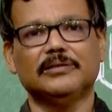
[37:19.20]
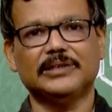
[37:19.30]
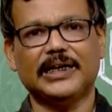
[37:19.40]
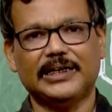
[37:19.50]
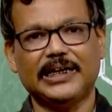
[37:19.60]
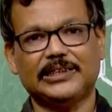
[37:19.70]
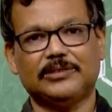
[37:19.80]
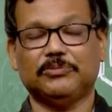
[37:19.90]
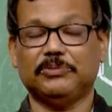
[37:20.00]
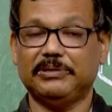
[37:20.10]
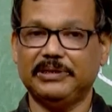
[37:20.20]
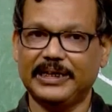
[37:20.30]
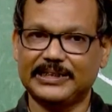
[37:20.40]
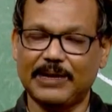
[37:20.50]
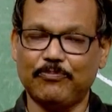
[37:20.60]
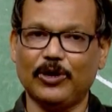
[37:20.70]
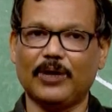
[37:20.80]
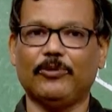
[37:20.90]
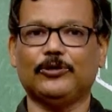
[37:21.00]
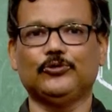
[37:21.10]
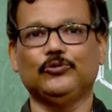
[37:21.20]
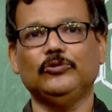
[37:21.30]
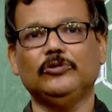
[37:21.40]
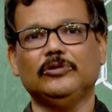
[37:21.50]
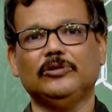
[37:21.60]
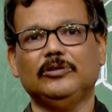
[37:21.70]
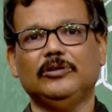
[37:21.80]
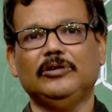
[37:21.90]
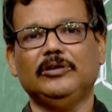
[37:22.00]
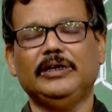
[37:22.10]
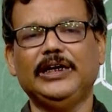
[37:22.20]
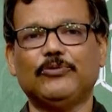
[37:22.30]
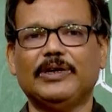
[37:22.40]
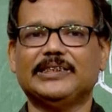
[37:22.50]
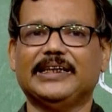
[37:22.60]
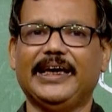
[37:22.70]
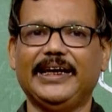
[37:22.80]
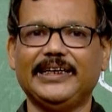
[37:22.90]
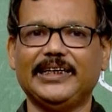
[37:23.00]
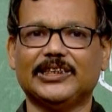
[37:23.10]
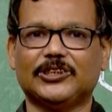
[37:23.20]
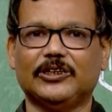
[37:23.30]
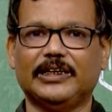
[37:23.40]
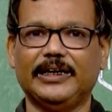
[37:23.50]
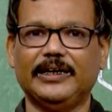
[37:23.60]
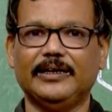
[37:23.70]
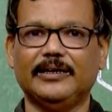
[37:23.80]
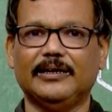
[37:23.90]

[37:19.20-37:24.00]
Sentence example number two, it was raining yesterday,